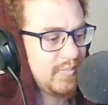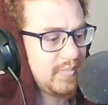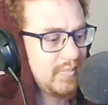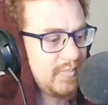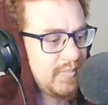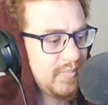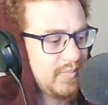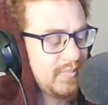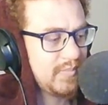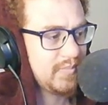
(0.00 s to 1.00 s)

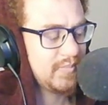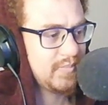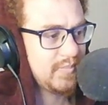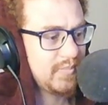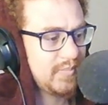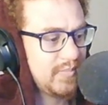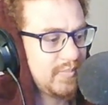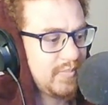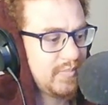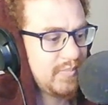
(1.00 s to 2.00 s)

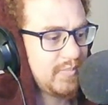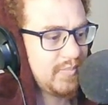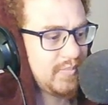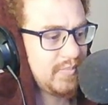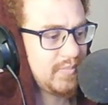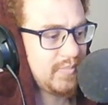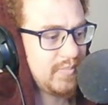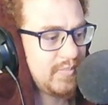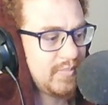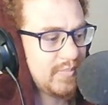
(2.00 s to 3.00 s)

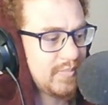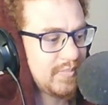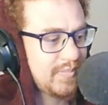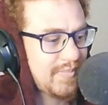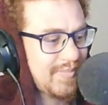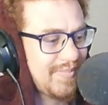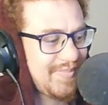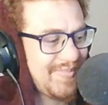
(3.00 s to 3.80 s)
Nobody speaks.